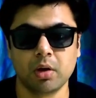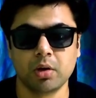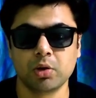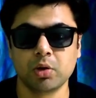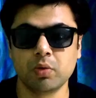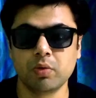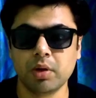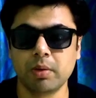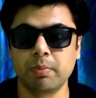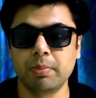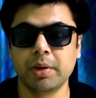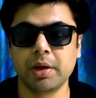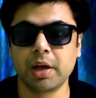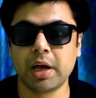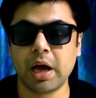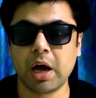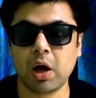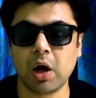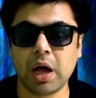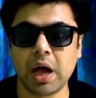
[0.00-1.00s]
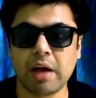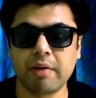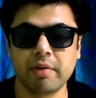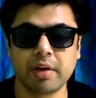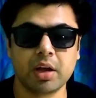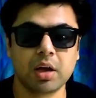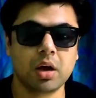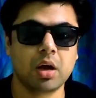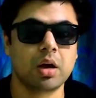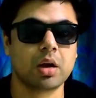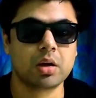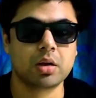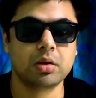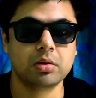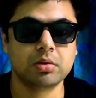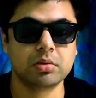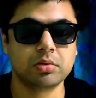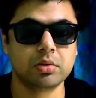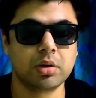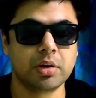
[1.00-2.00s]
You will be having
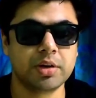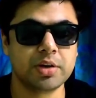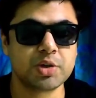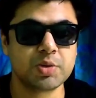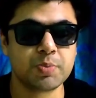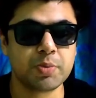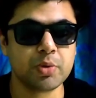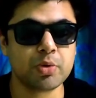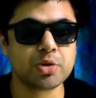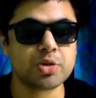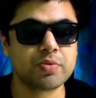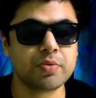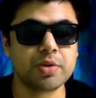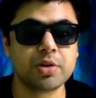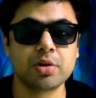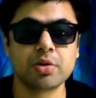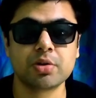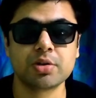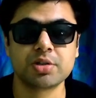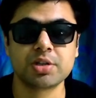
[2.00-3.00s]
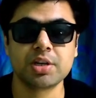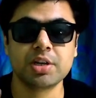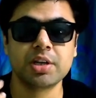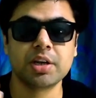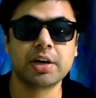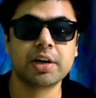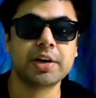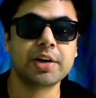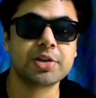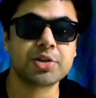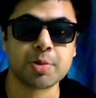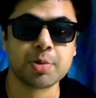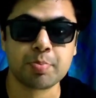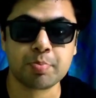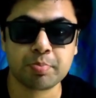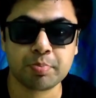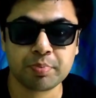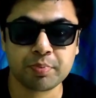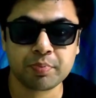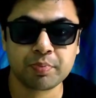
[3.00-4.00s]
disputes with your senior leadership,
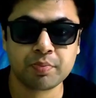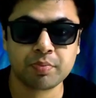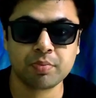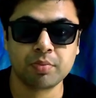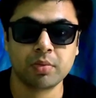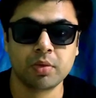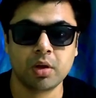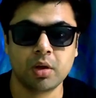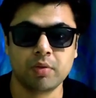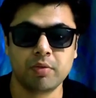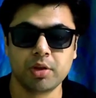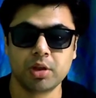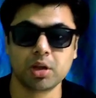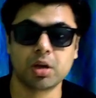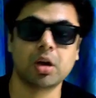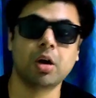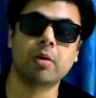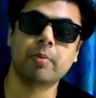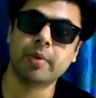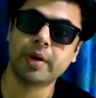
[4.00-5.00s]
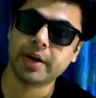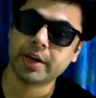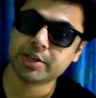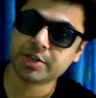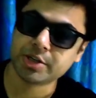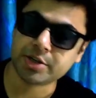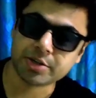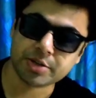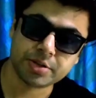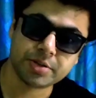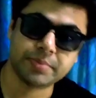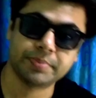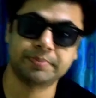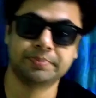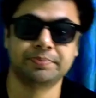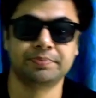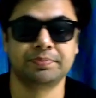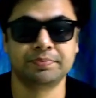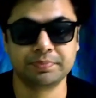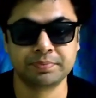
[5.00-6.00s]
with the government agents,
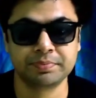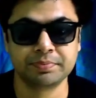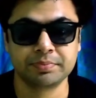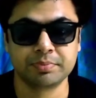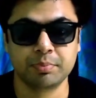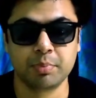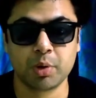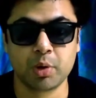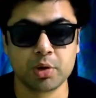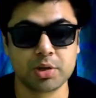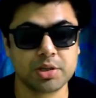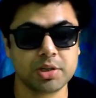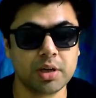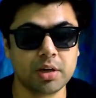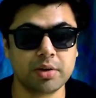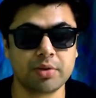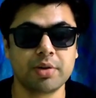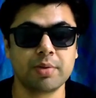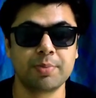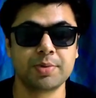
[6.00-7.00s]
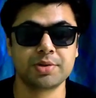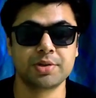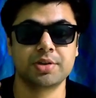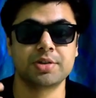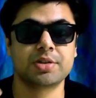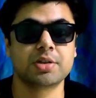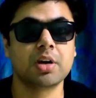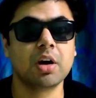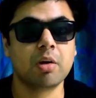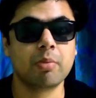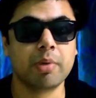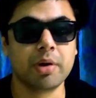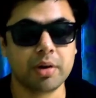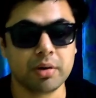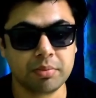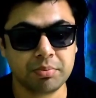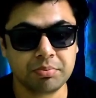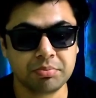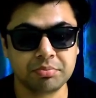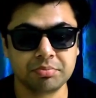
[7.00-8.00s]
because Sun represents government.
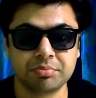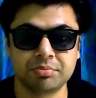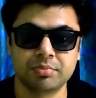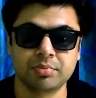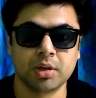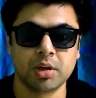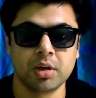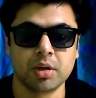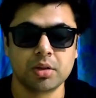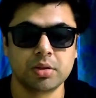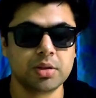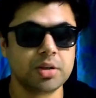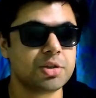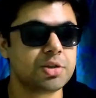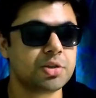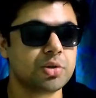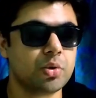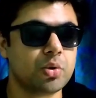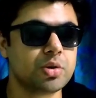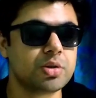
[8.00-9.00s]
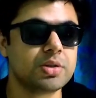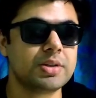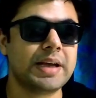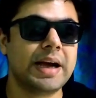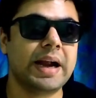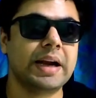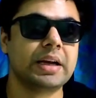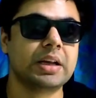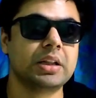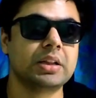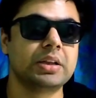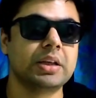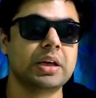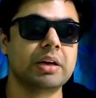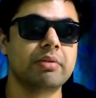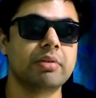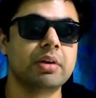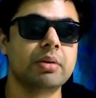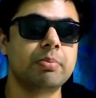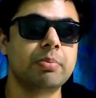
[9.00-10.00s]
This shows that
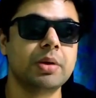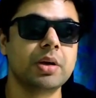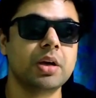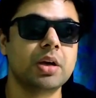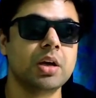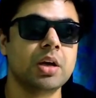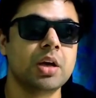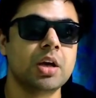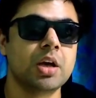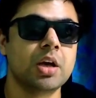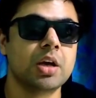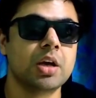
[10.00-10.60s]
there will be